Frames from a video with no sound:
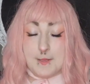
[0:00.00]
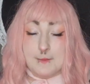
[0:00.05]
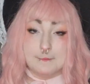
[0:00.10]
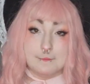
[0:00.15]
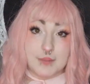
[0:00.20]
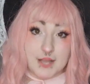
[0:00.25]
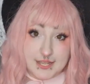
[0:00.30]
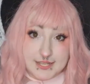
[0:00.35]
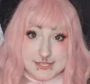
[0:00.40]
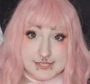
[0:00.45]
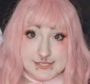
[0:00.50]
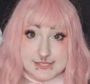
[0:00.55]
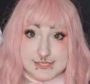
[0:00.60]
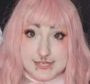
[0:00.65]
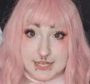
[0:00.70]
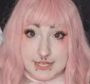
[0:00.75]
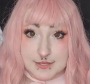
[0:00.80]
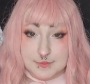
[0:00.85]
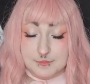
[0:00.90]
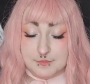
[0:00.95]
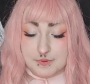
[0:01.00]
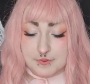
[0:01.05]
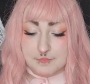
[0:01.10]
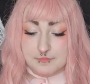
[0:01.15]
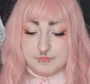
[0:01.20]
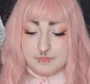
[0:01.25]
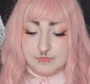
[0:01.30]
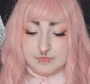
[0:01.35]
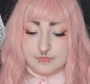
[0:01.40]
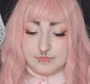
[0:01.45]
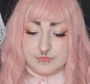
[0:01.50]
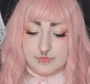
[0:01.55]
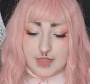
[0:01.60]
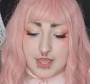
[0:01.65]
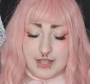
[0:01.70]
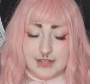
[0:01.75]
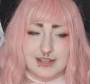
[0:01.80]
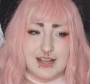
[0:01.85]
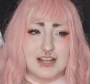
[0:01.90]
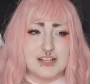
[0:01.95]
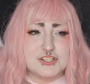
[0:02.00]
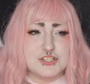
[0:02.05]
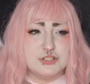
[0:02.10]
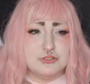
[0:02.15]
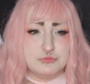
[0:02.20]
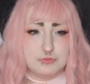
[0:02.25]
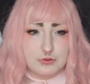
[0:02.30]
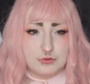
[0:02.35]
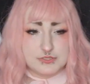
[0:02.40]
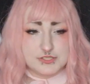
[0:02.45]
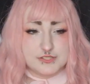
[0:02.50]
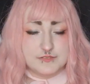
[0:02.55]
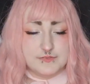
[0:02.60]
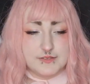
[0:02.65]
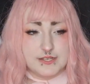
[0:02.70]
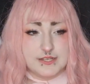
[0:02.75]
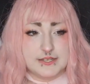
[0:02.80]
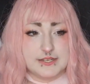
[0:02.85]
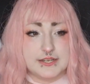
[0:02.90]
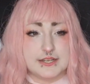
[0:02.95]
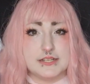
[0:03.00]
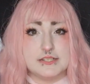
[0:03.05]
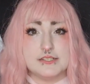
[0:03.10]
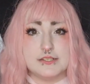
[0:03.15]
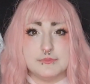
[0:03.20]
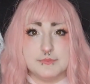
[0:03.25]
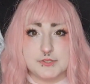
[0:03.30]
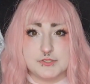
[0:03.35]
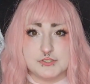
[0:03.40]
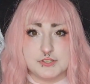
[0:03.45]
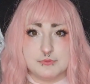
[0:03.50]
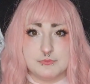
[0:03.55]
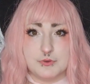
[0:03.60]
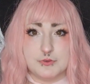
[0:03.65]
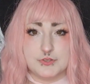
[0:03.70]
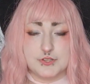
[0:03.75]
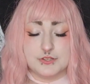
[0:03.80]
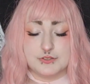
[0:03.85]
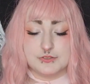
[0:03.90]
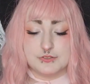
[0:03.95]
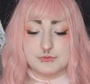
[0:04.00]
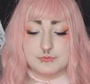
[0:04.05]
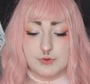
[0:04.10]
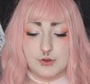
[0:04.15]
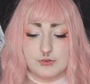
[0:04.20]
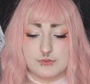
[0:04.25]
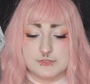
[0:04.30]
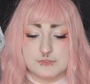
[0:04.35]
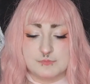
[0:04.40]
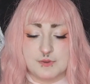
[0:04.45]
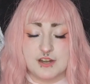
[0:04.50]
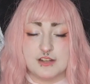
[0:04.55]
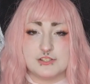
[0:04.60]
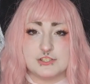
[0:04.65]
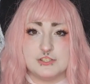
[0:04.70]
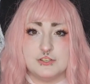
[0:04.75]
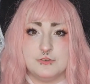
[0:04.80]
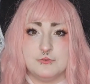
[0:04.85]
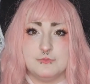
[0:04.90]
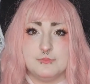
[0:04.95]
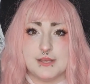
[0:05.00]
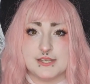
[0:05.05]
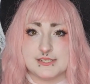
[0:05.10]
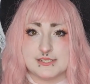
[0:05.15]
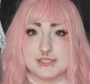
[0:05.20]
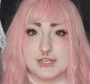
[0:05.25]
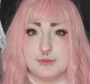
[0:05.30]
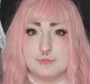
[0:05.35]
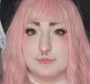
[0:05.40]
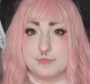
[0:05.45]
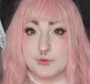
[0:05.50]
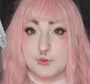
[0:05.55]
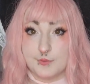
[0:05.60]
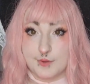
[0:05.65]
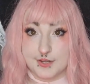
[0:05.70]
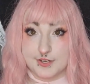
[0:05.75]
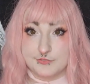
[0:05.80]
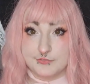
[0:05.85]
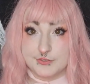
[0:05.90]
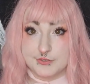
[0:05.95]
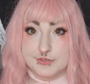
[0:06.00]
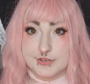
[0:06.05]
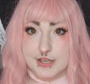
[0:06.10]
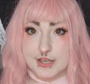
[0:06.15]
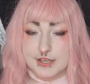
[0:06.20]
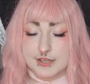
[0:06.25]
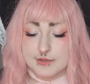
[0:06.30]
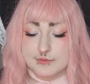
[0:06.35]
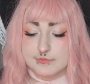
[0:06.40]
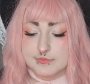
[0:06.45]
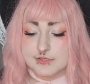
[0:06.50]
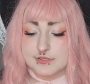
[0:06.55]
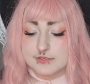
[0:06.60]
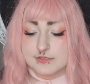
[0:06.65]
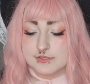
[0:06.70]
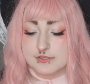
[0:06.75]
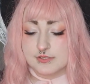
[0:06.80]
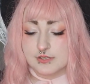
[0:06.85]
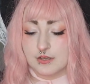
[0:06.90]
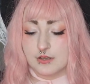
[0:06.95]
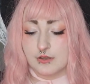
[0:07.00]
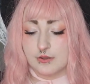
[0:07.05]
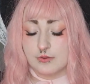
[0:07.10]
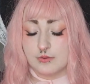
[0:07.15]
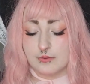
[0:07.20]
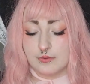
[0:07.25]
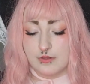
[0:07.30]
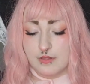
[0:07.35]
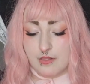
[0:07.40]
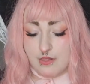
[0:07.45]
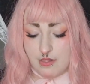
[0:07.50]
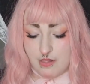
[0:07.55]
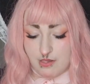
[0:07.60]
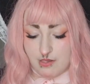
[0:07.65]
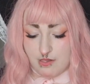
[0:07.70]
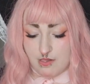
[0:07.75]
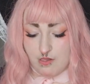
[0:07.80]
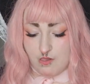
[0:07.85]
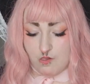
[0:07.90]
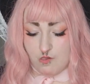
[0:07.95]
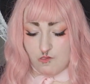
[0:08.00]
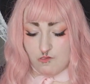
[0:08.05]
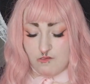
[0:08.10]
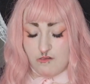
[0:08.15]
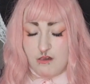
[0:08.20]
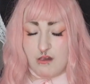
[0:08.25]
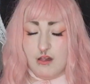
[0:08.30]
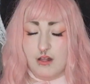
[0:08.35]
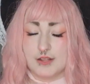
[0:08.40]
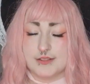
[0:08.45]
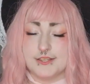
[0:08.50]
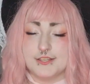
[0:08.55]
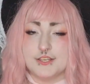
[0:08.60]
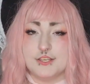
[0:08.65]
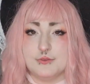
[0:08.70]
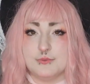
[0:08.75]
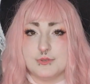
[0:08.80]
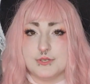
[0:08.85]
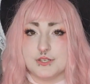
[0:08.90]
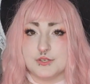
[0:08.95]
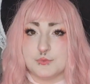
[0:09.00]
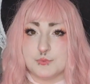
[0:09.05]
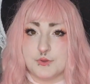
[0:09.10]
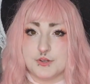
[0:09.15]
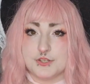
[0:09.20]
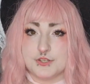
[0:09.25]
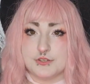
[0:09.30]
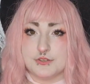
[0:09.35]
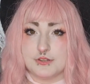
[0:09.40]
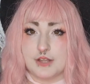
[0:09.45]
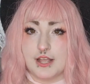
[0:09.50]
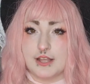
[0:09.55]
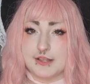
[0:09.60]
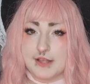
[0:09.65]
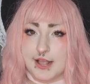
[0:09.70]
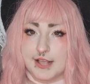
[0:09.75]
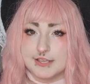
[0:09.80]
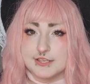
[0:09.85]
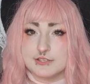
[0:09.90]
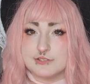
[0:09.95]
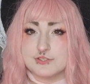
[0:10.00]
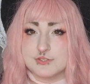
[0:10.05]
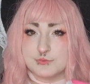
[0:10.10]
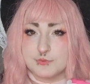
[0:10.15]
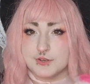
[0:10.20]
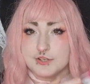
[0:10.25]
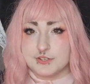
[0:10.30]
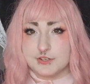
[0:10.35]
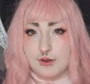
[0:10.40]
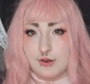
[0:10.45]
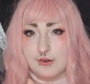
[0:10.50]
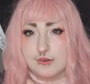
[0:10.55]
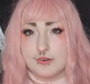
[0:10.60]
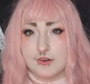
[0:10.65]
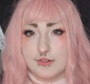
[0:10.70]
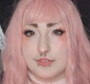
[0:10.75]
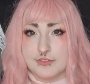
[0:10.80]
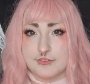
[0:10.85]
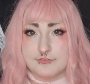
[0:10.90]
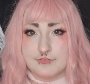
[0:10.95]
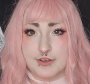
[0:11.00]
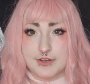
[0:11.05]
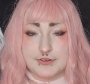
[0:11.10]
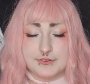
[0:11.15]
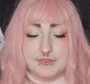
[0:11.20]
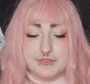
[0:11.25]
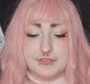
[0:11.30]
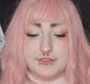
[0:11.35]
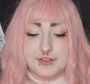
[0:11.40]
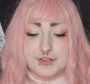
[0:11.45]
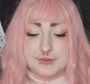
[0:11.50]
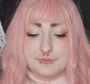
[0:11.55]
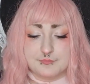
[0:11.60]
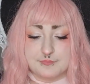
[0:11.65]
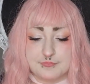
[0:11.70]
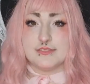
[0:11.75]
Bias tape. I got 2 rolls of it and I ended up using both rolls, but I also messed up quite a few times. So I think you would need one. I used 1 yard on the final thing.